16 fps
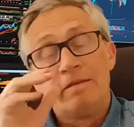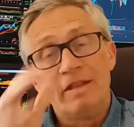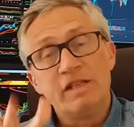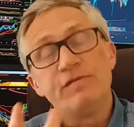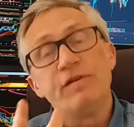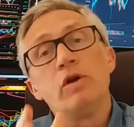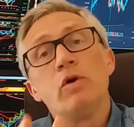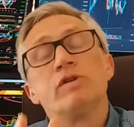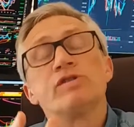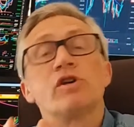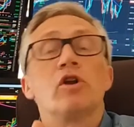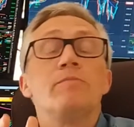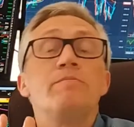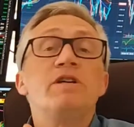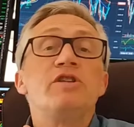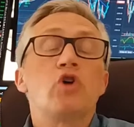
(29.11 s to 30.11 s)
this video is going
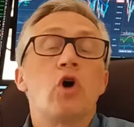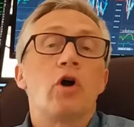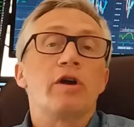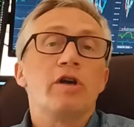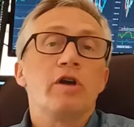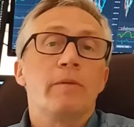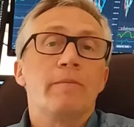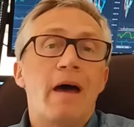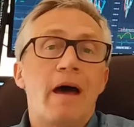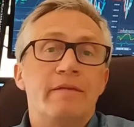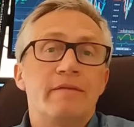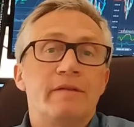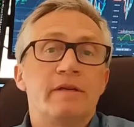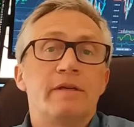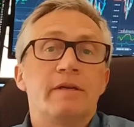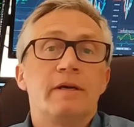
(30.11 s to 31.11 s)
to be talking
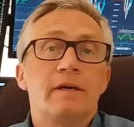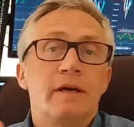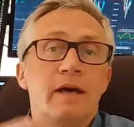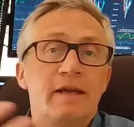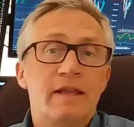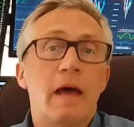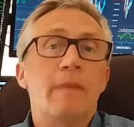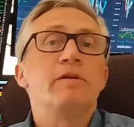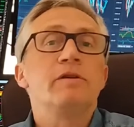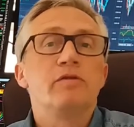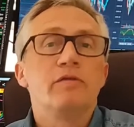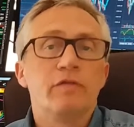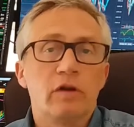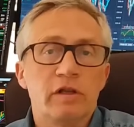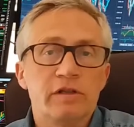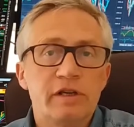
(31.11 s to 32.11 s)
about adapting to
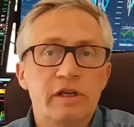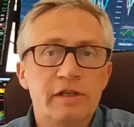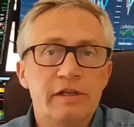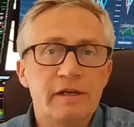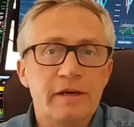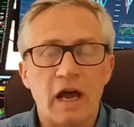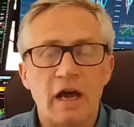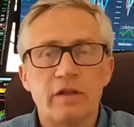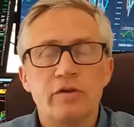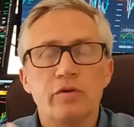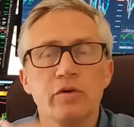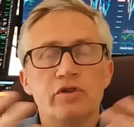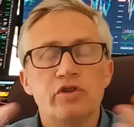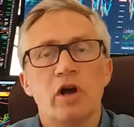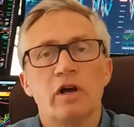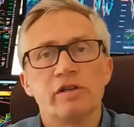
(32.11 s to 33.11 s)
volatility. How do you
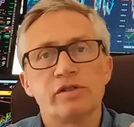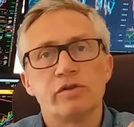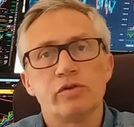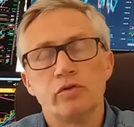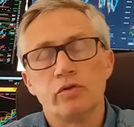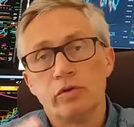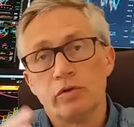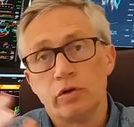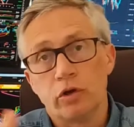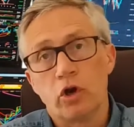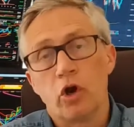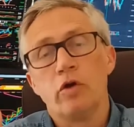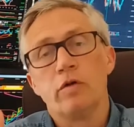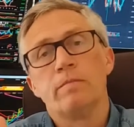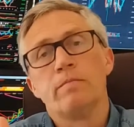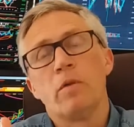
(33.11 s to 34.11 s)
adjust to the
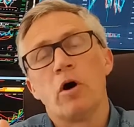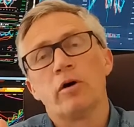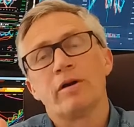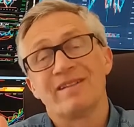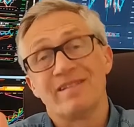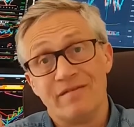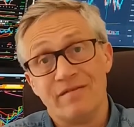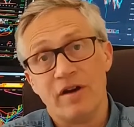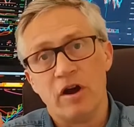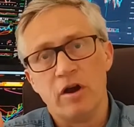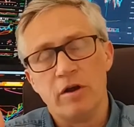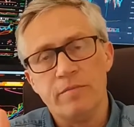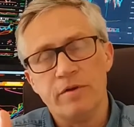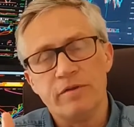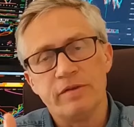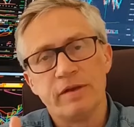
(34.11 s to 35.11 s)
current market
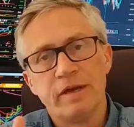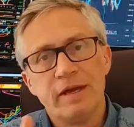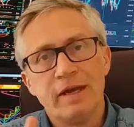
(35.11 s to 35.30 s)
environment?